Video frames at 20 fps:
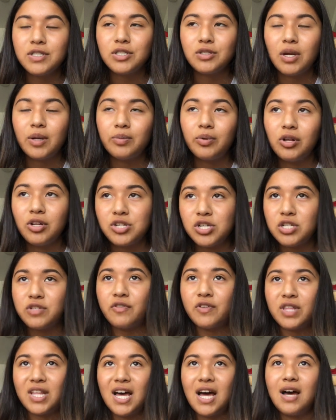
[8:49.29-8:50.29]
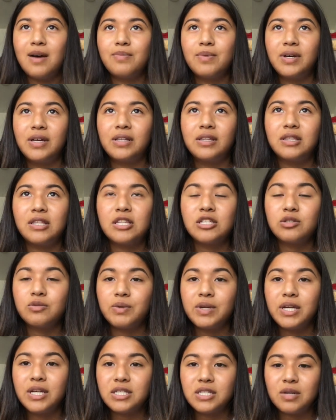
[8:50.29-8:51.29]
so I apologize for that, but this
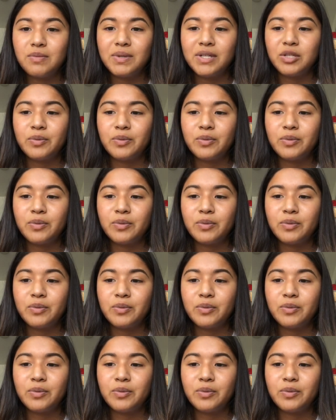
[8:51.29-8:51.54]
week is gonna be